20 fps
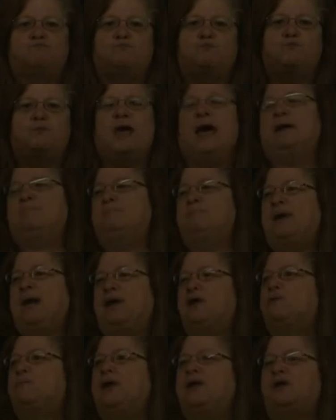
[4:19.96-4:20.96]
that
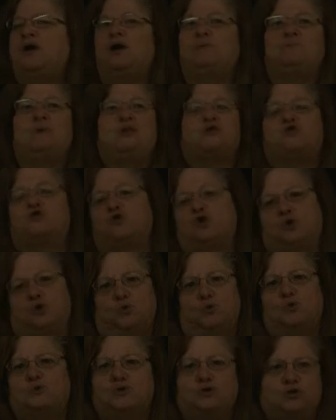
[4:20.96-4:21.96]
may or may not be true
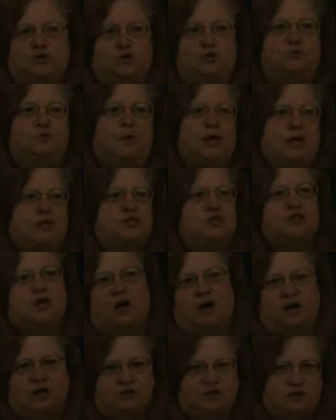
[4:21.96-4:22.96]
that the toothpaste
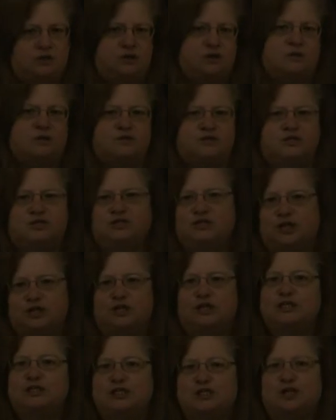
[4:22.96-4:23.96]
caused the girls to
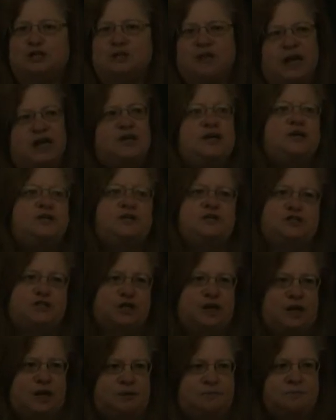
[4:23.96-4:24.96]
suddenly start liking this
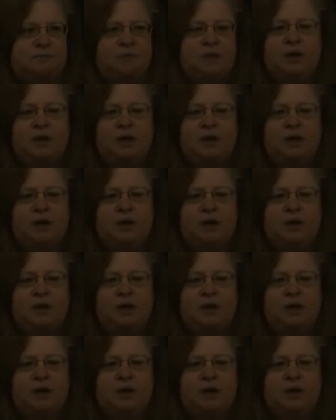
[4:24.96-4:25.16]
guy.